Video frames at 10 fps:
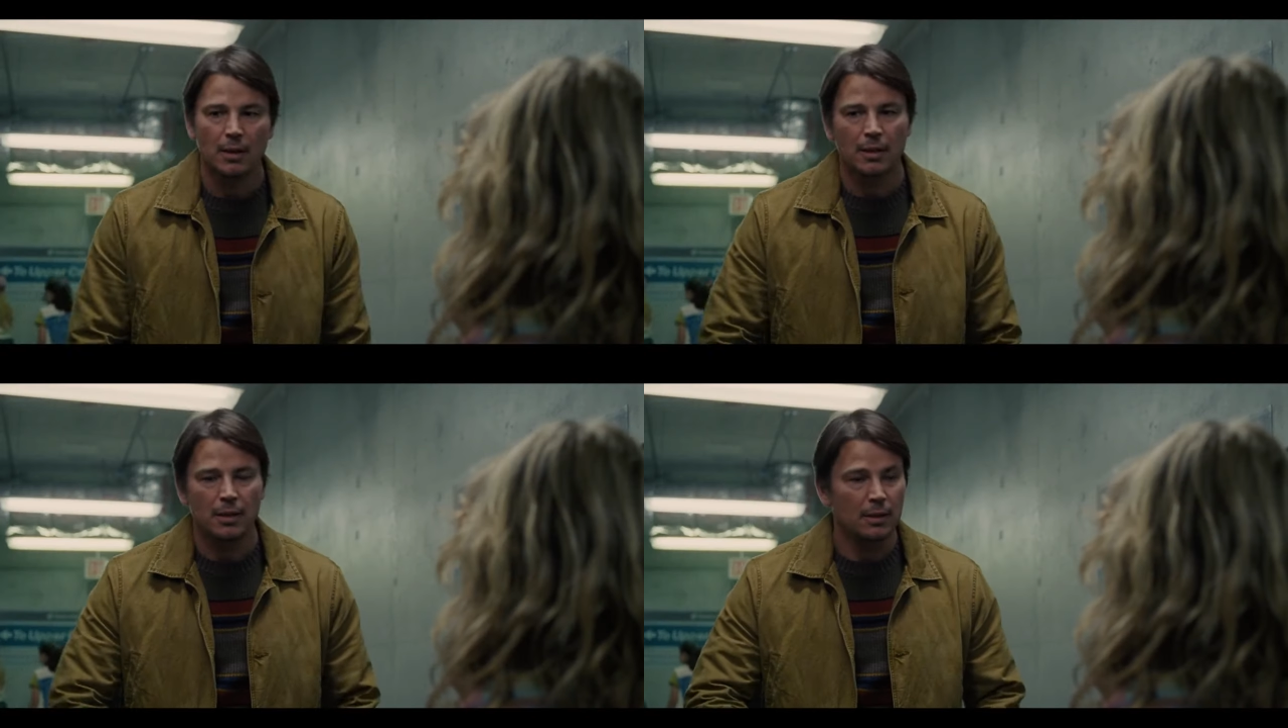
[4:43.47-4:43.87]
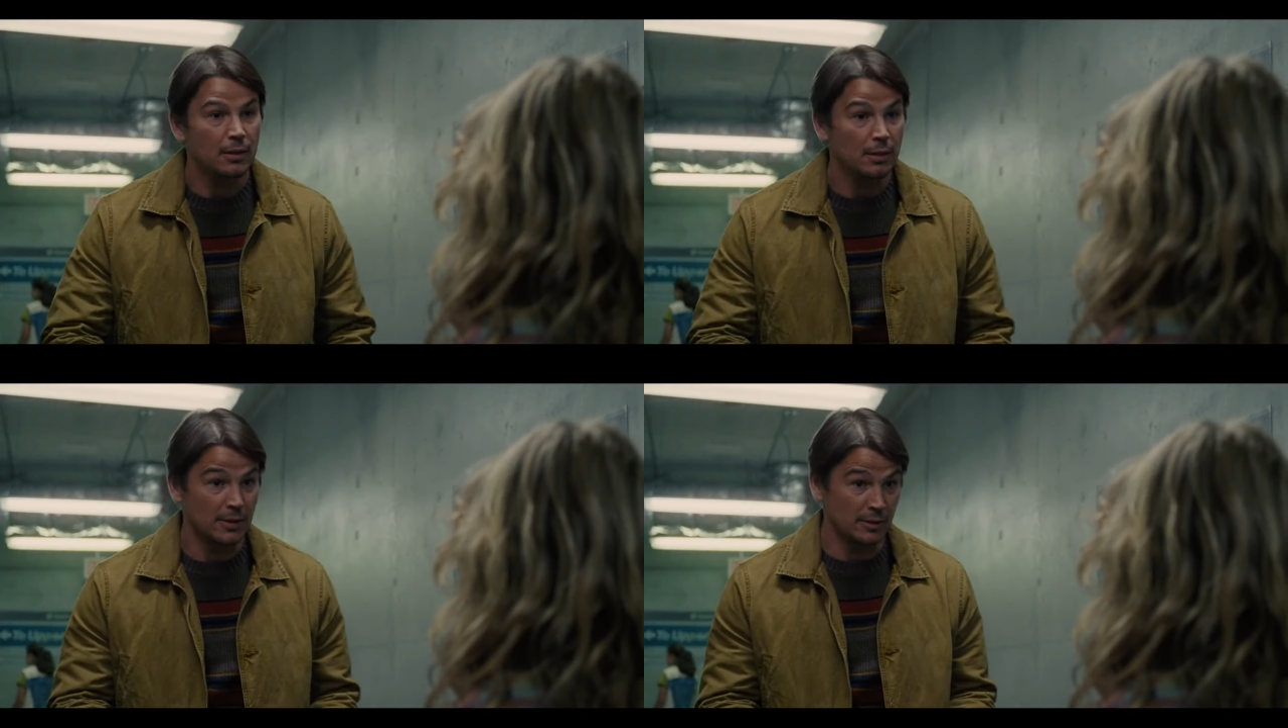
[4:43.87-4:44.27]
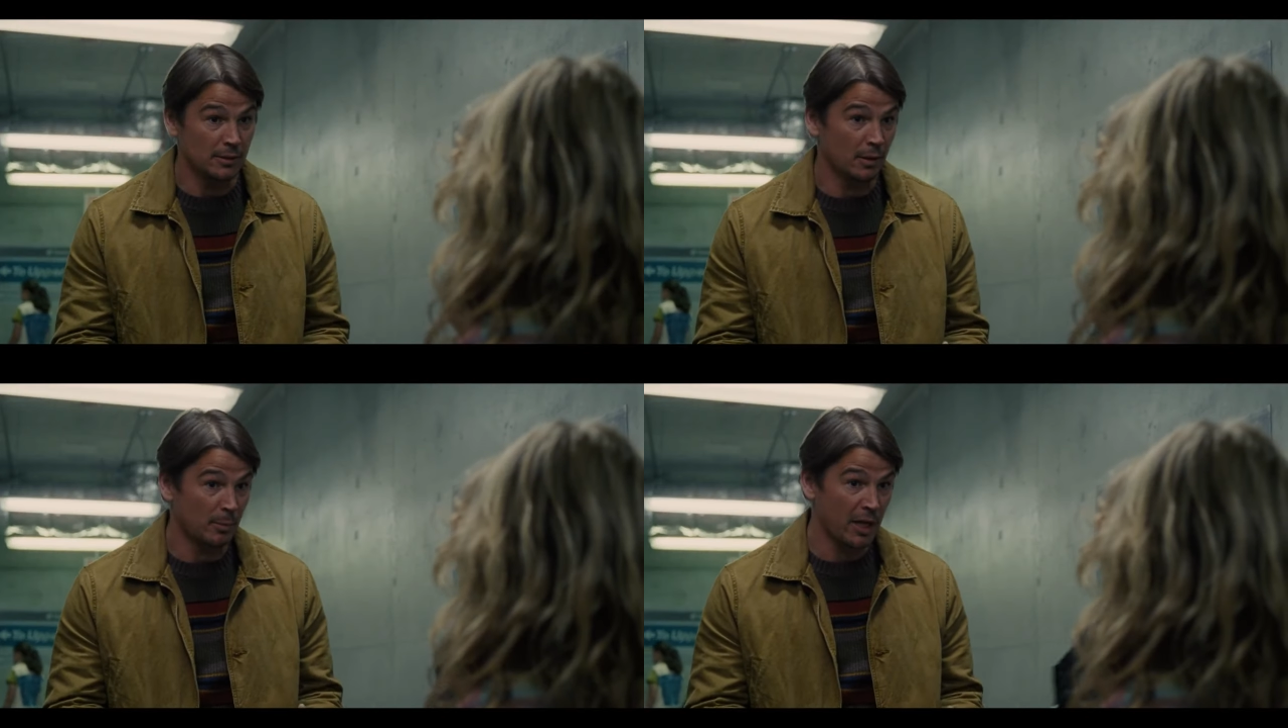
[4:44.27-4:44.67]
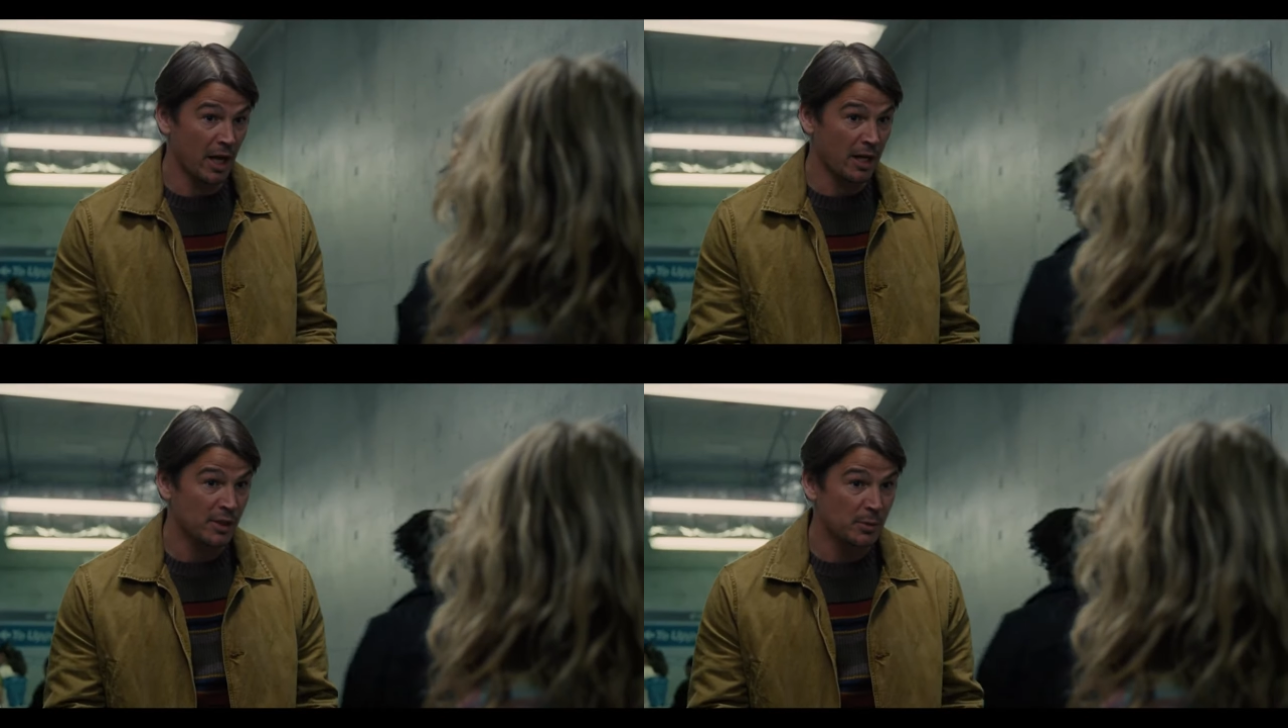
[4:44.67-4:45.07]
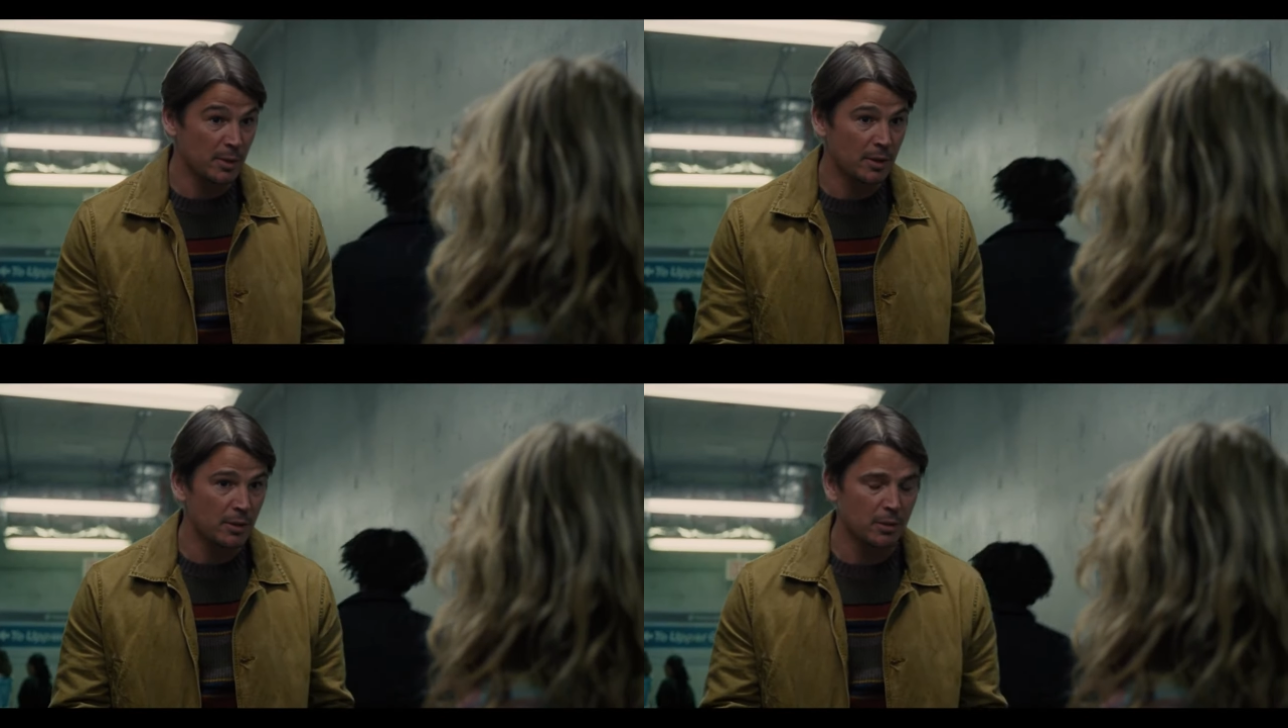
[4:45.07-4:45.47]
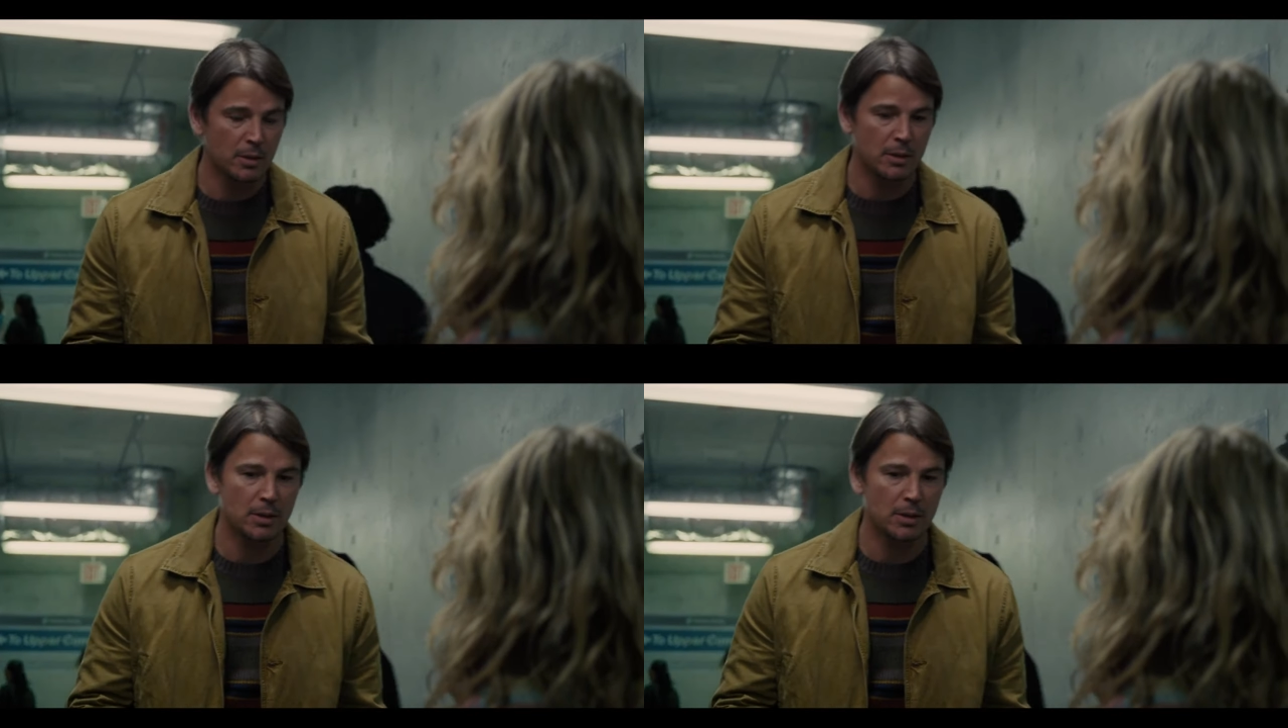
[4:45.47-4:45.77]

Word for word: quickly made an excuse using the Karen.